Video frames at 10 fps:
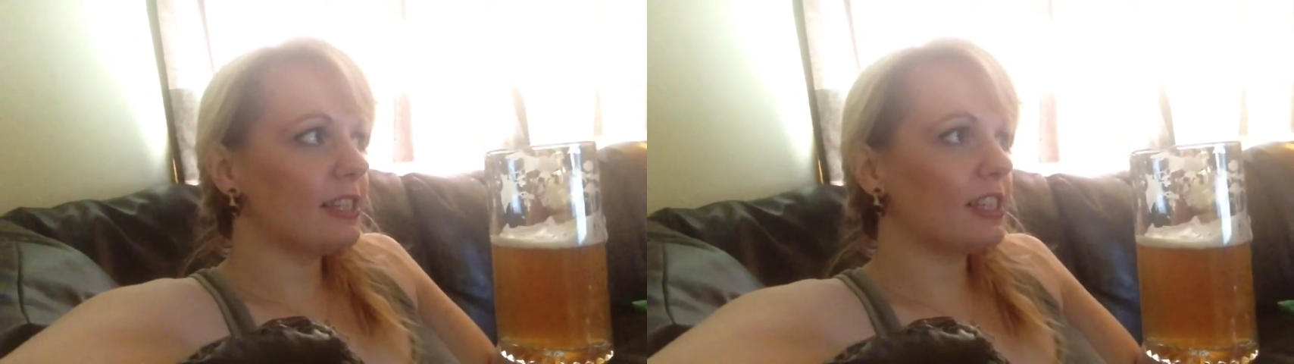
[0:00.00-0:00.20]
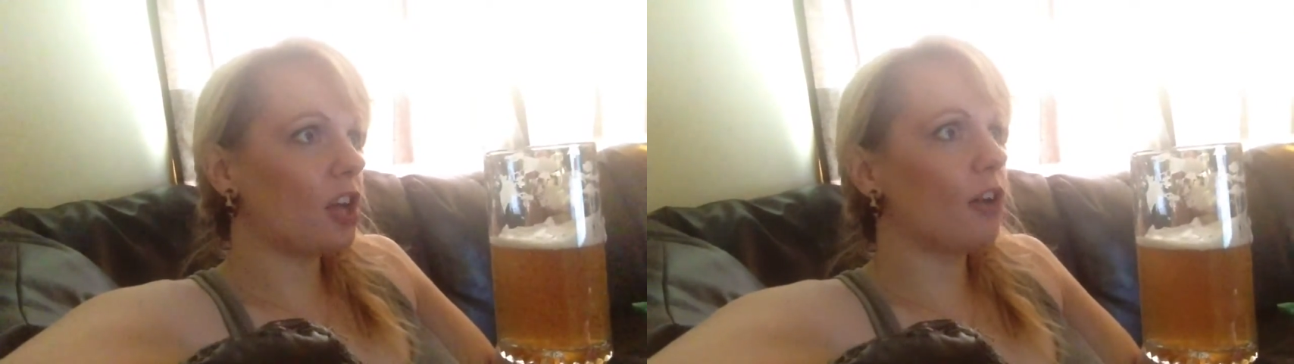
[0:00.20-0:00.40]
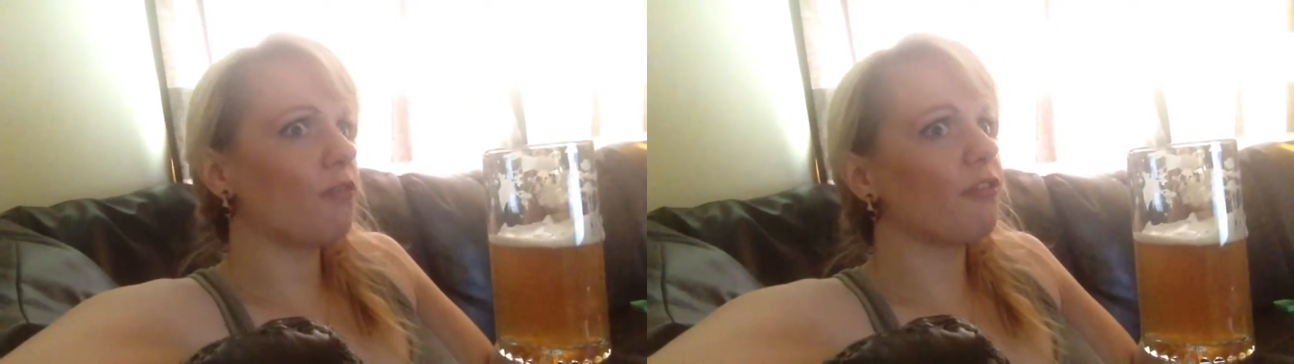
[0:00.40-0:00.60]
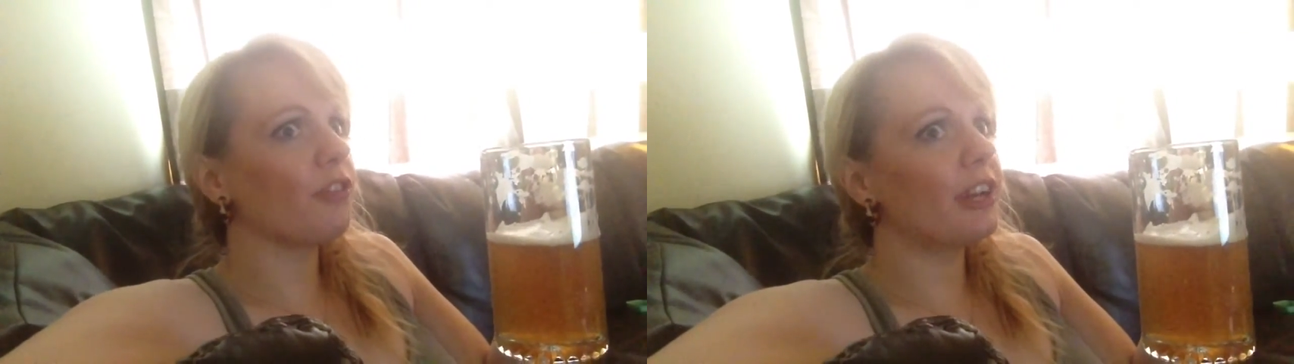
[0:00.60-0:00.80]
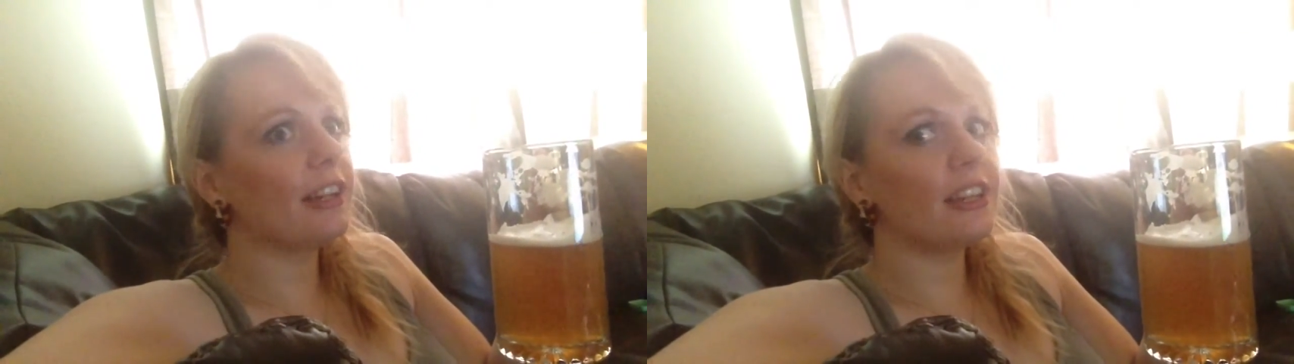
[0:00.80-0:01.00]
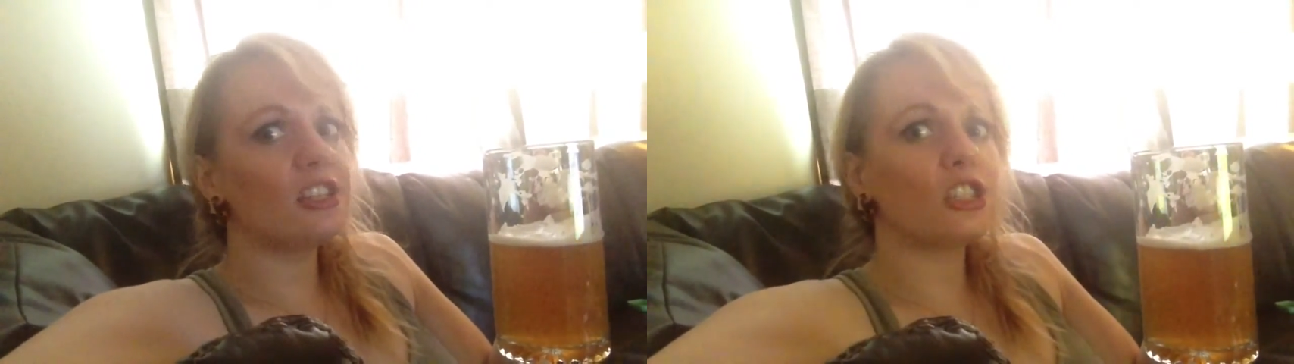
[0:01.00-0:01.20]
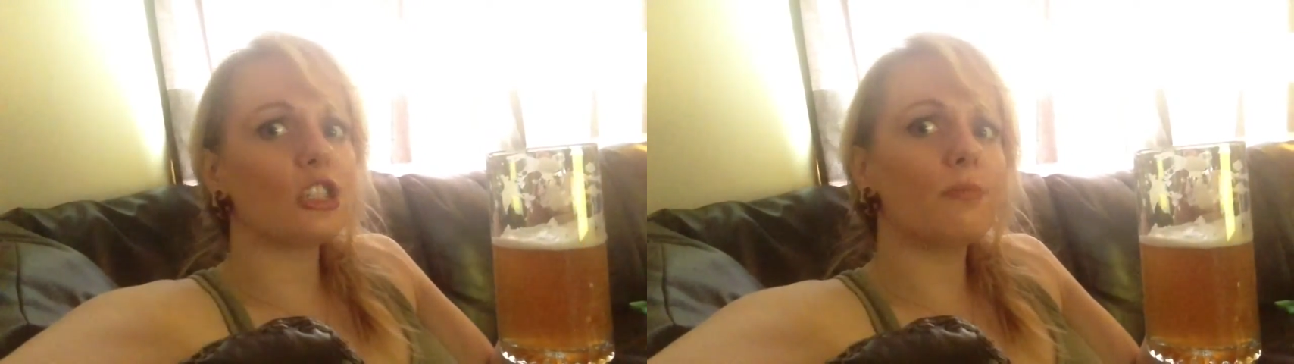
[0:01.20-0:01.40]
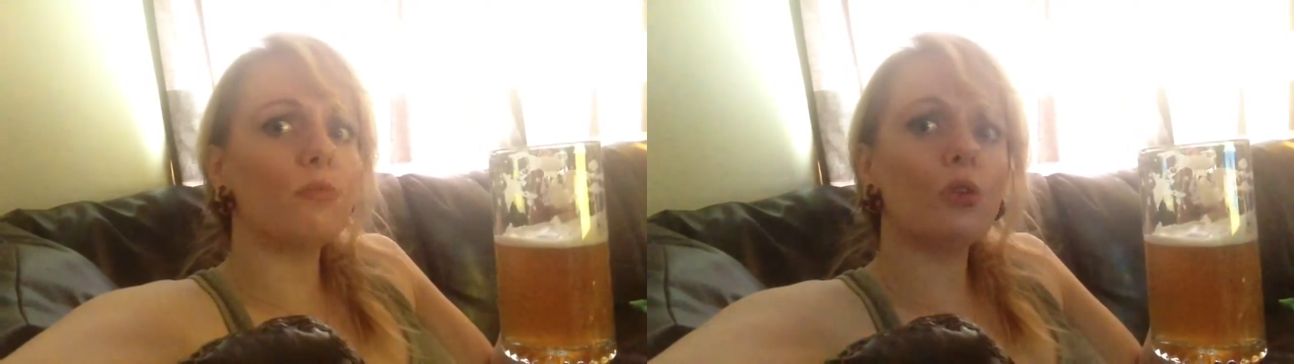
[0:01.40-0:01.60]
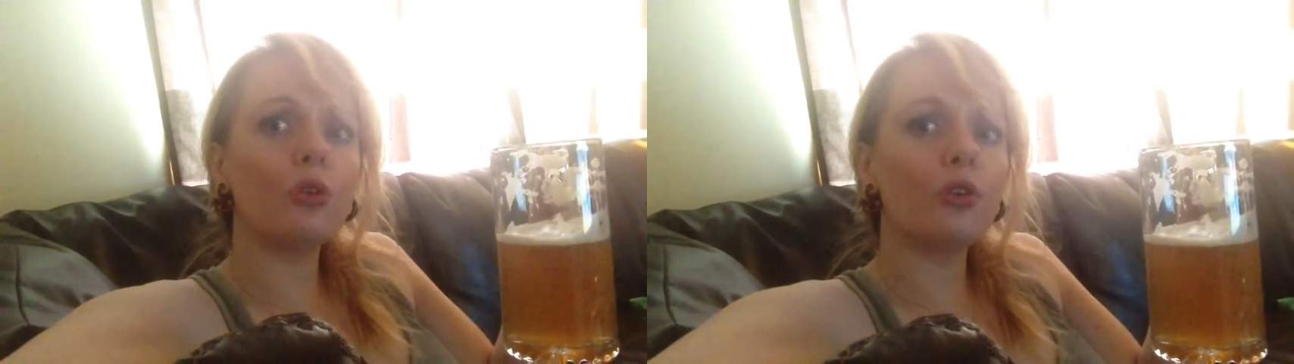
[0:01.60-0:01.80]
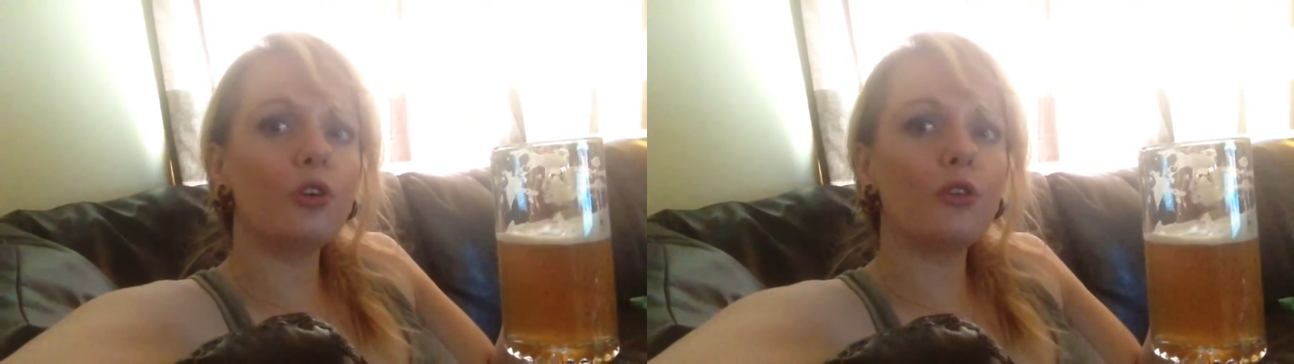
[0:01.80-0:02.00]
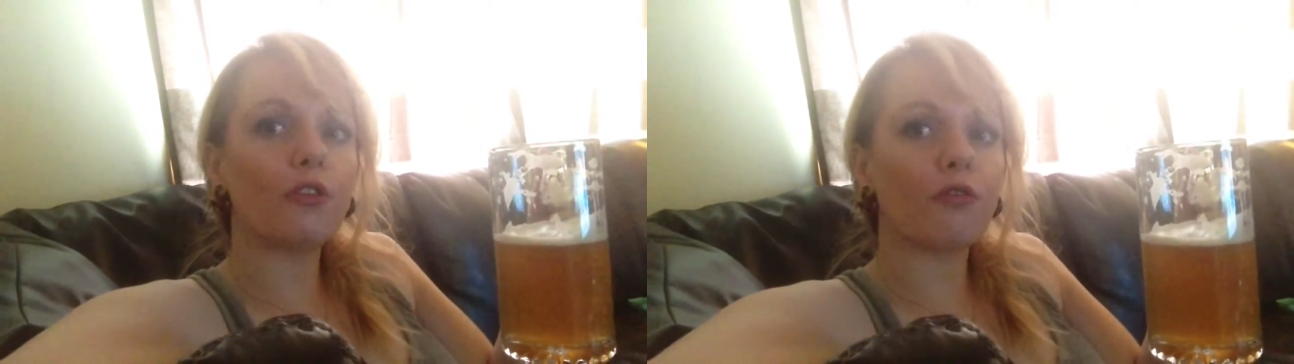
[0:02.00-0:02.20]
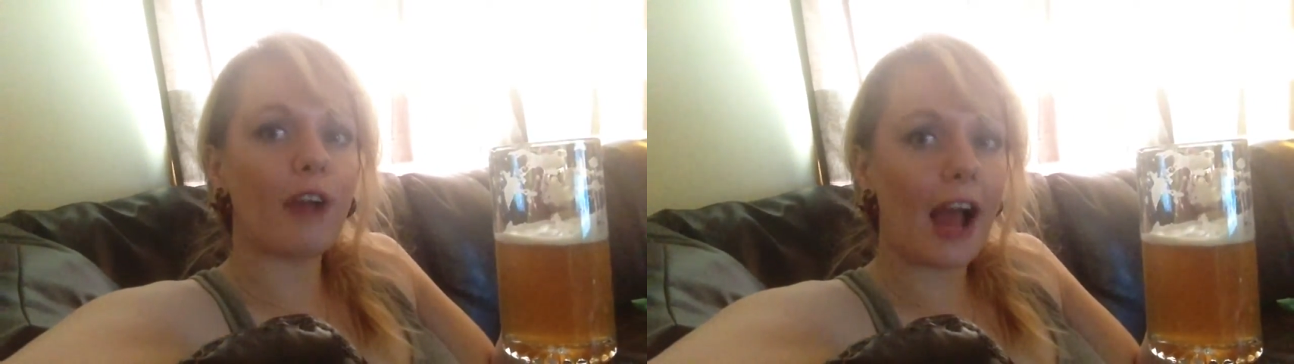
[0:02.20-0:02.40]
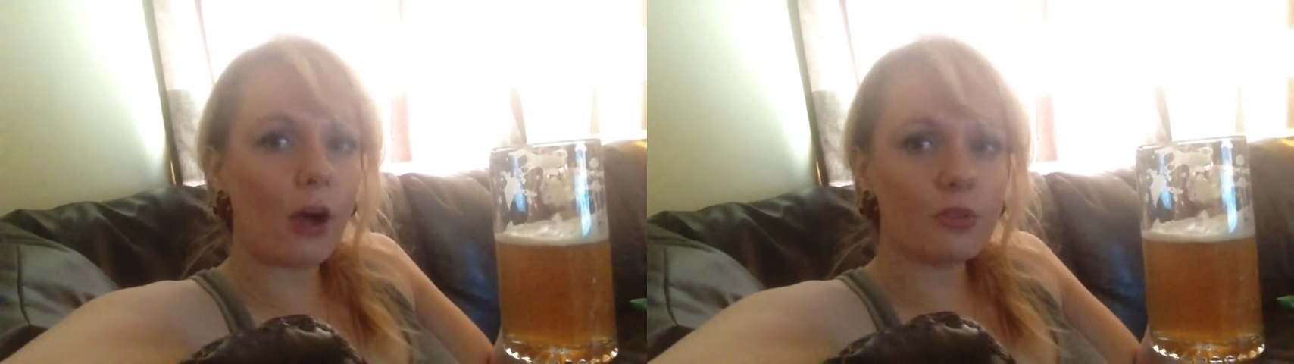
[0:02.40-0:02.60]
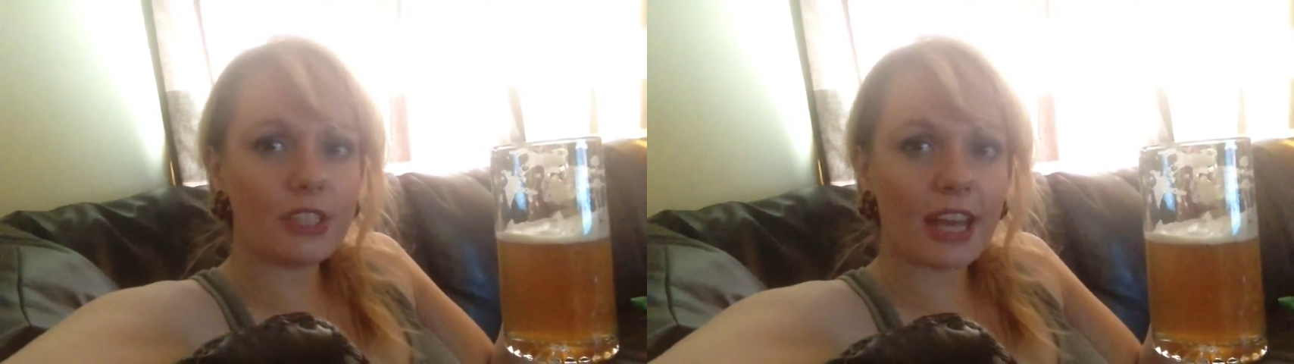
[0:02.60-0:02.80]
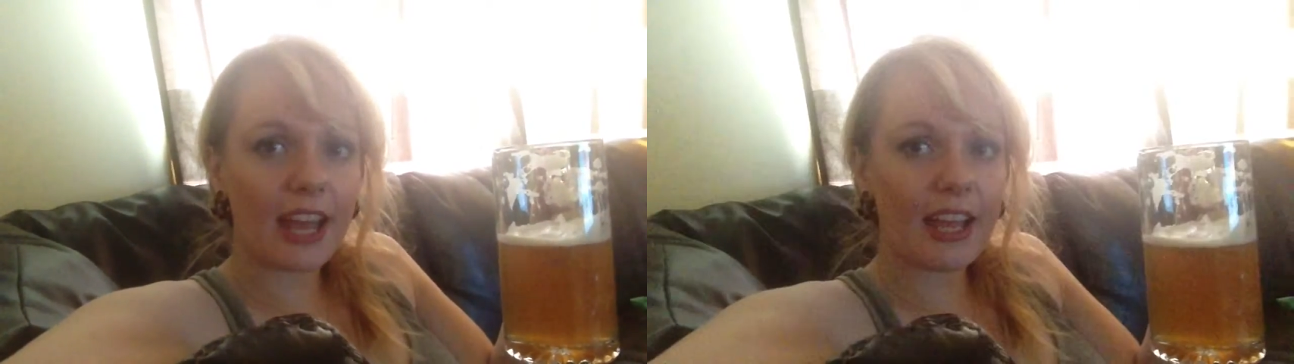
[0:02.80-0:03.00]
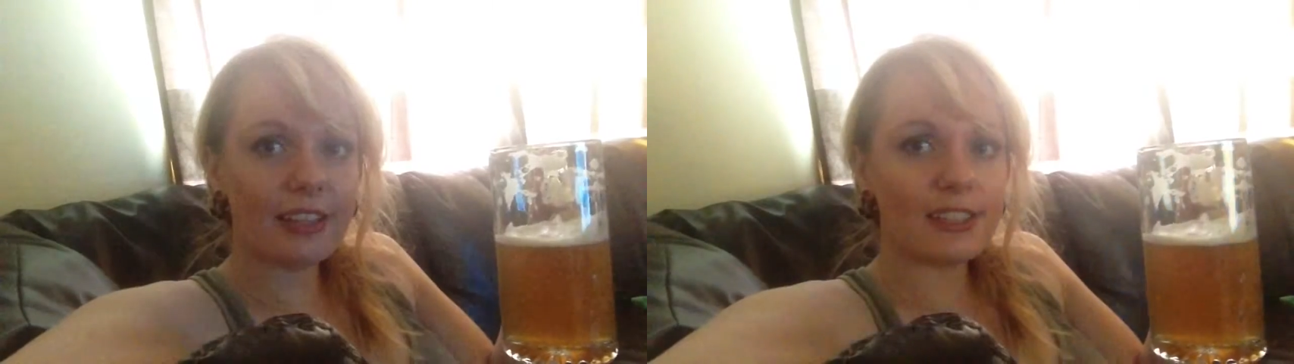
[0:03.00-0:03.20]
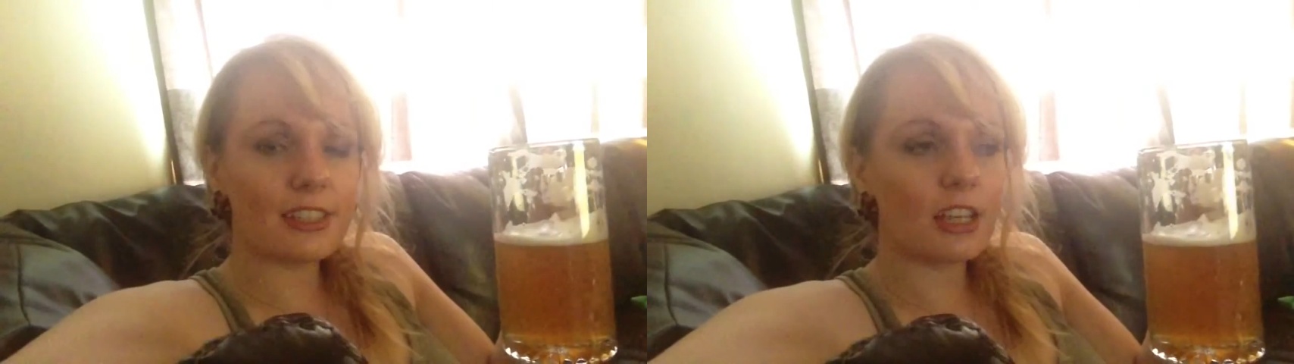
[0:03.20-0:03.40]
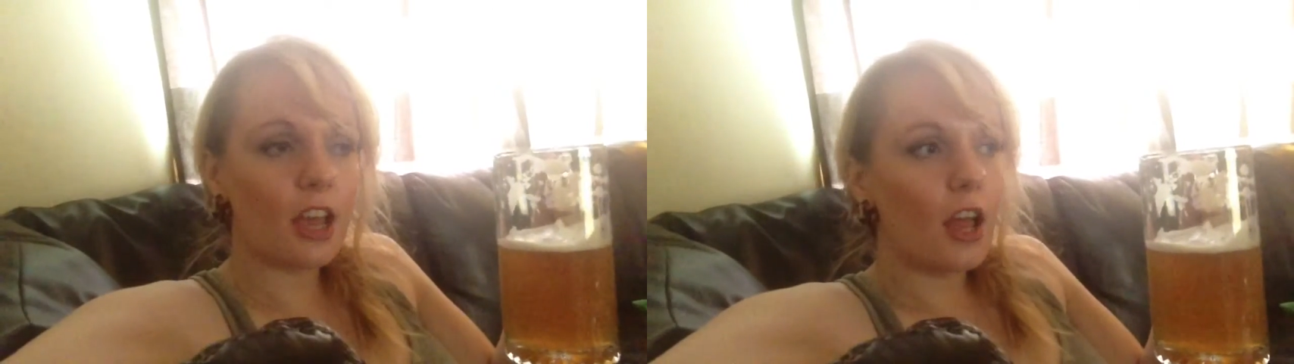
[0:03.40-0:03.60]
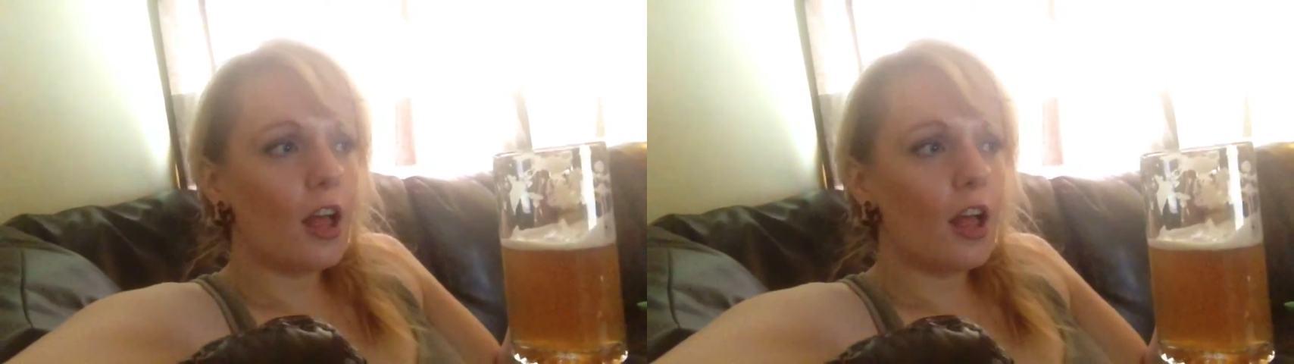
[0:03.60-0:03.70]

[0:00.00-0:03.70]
It's got a really smooth, round taste.